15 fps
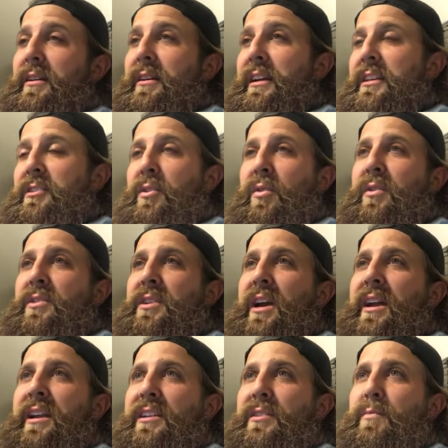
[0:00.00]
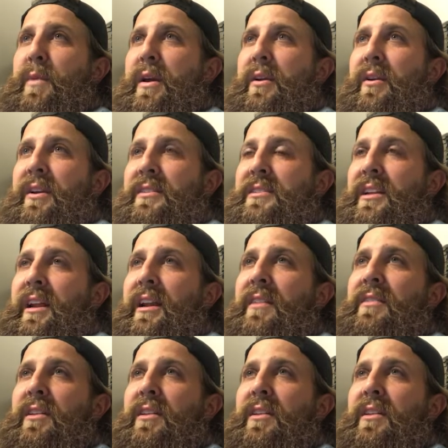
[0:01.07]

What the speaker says: his new design is better insulated